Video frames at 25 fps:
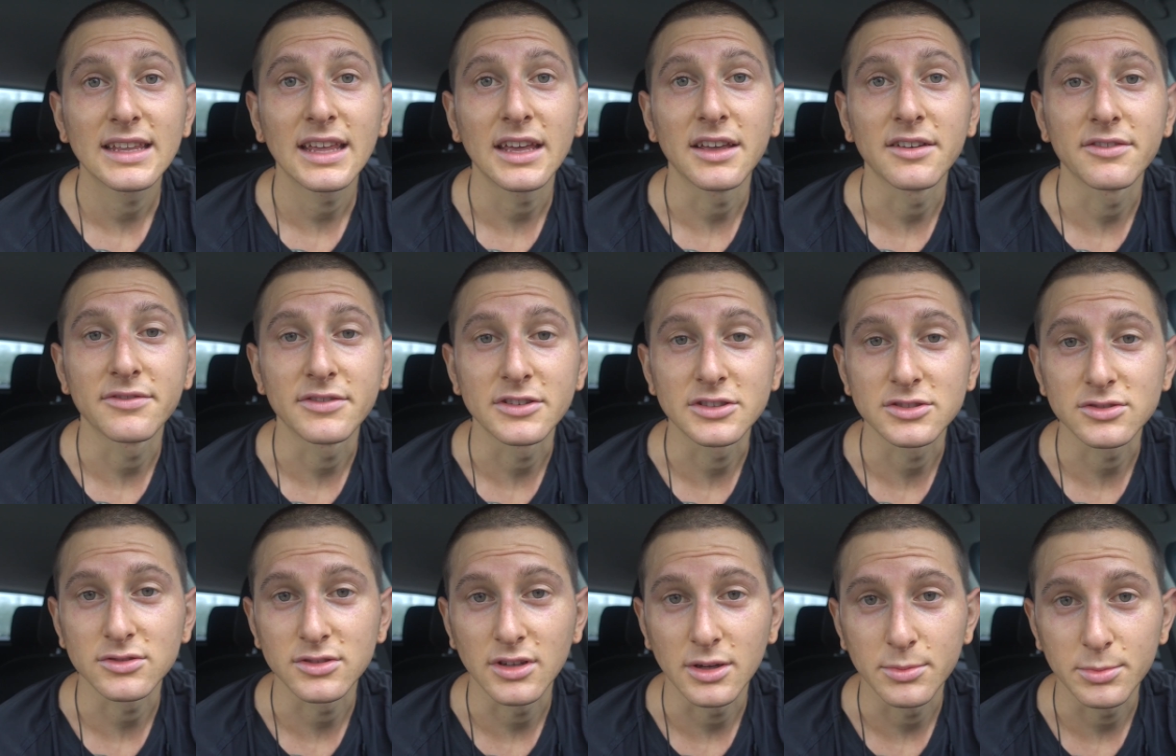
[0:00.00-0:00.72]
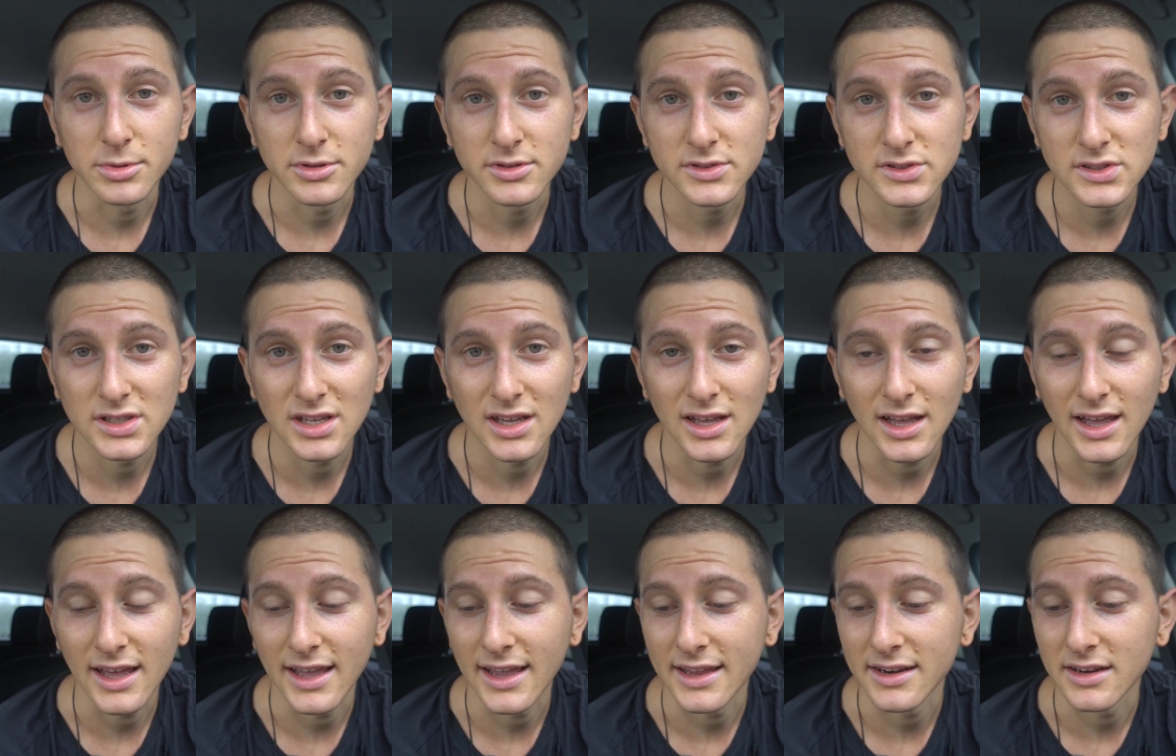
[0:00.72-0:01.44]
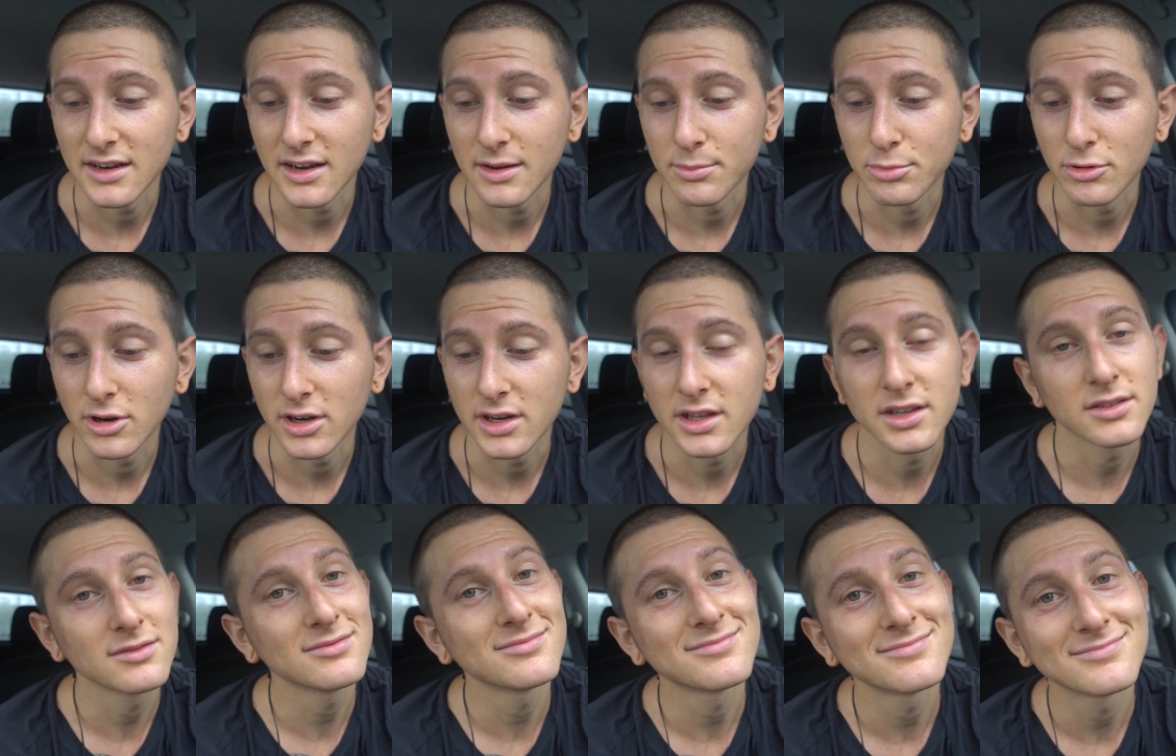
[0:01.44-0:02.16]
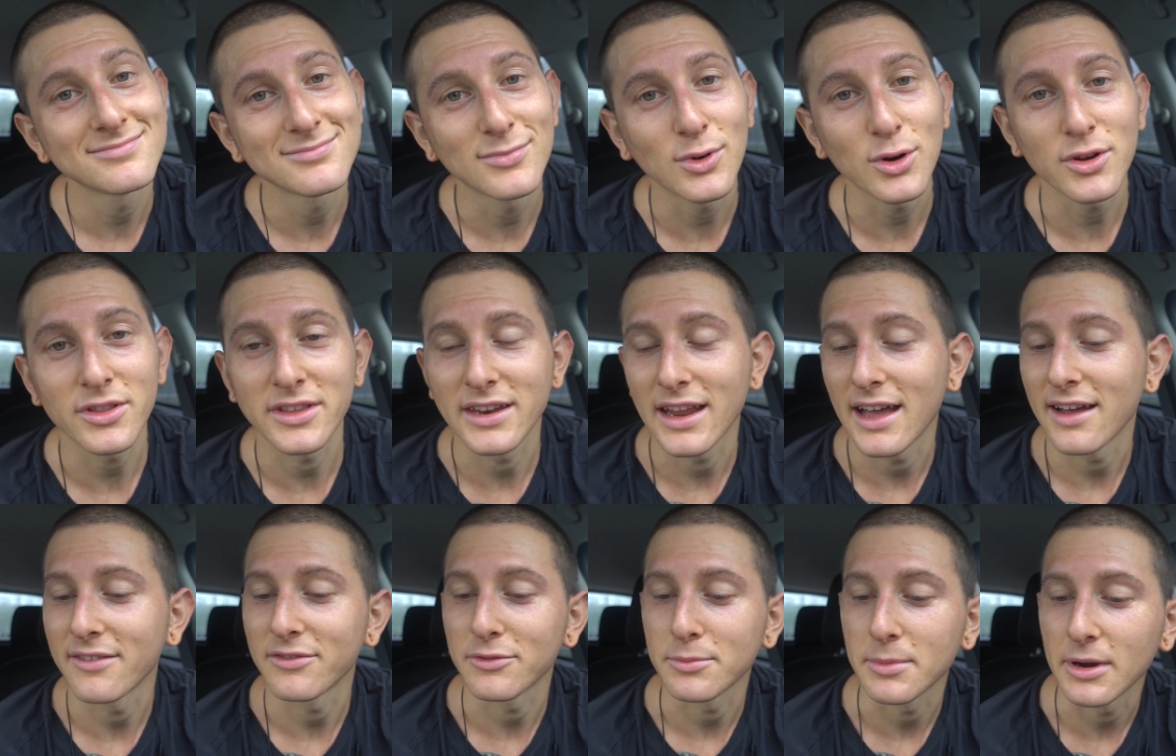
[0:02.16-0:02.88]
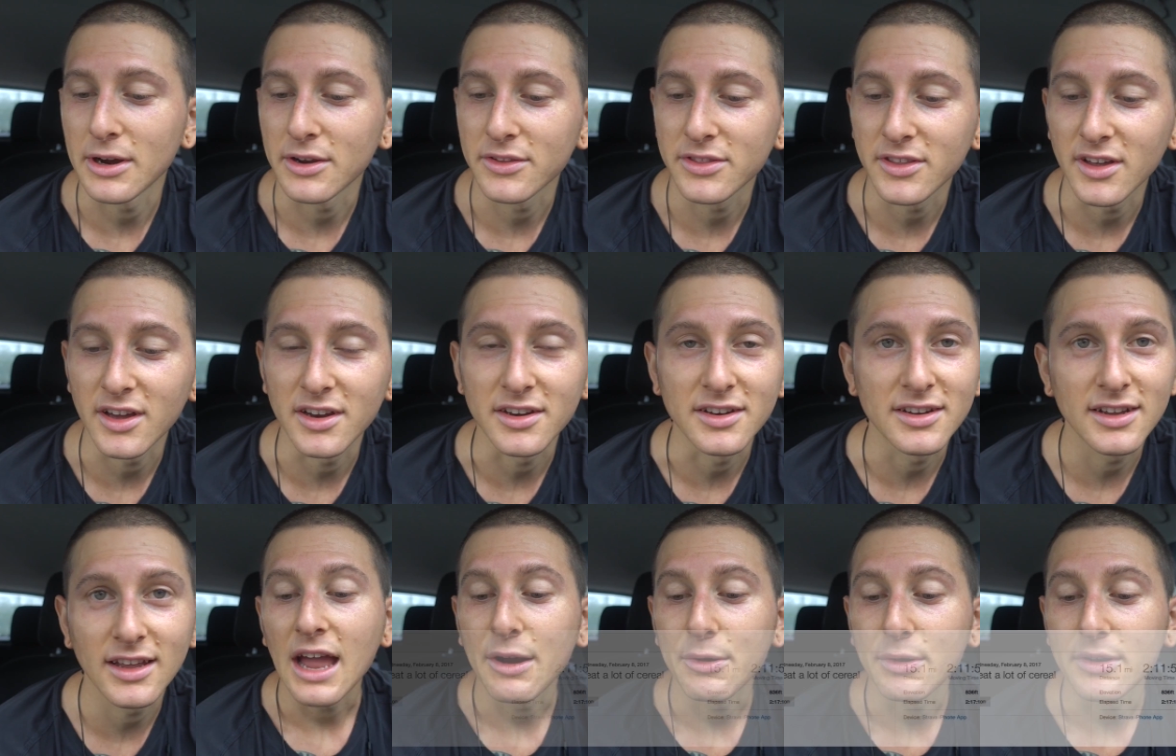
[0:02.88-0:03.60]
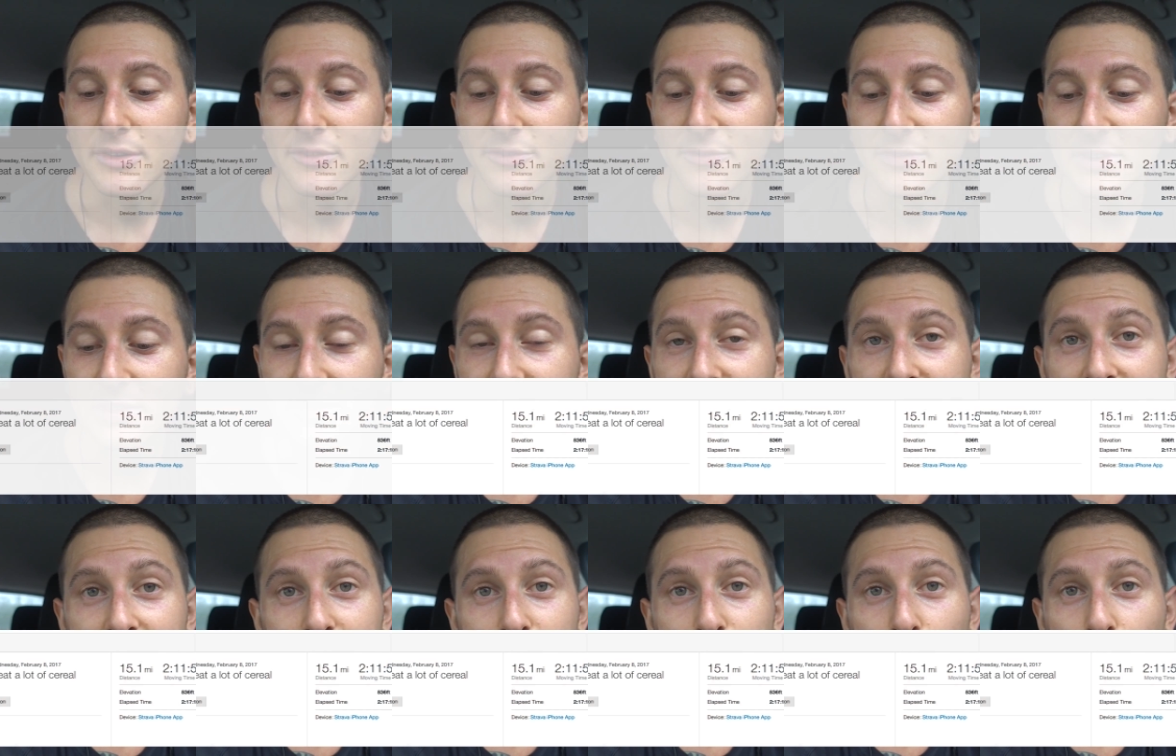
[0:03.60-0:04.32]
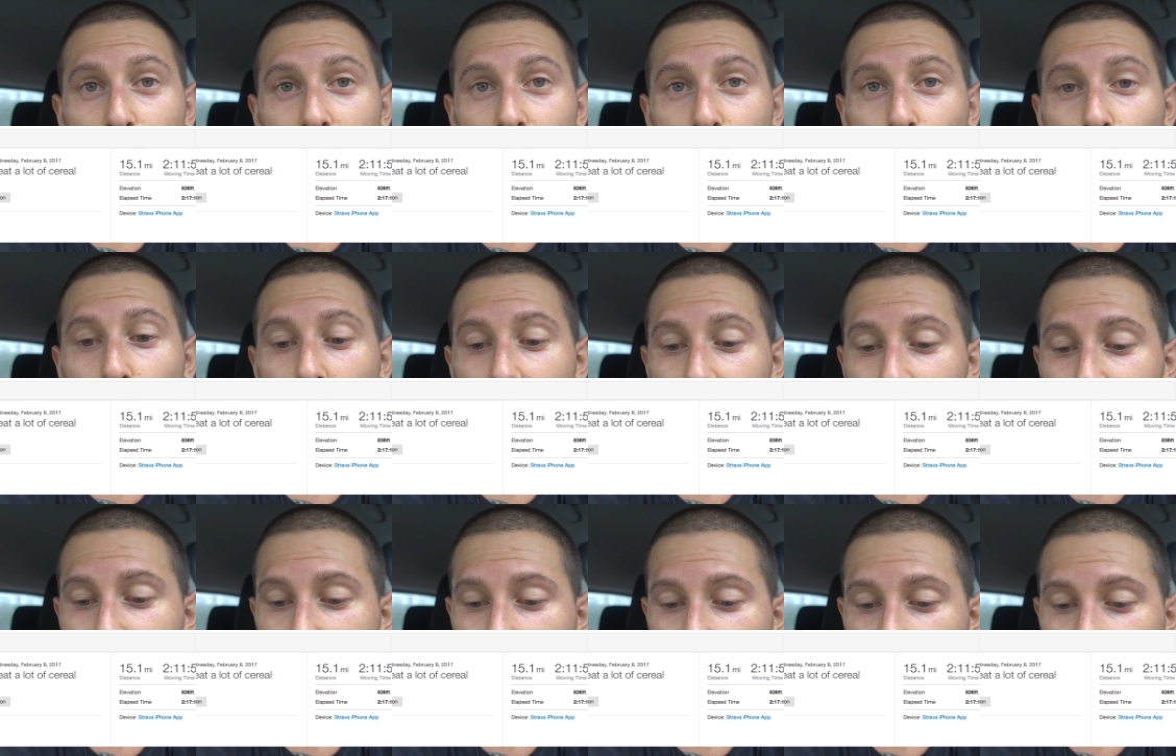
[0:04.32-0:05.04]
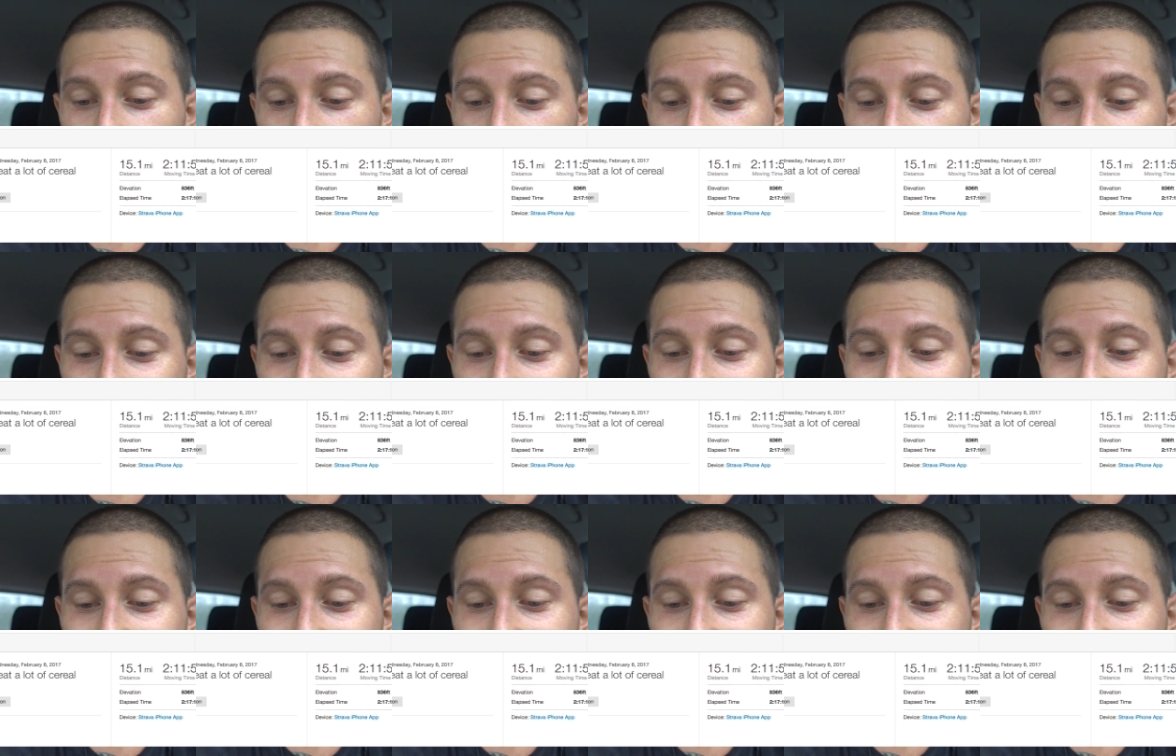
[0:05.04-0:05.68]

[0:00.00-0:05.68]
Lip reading: Okay, official numbers. I ended up running more than half a marathon. I ran 15.1 miles at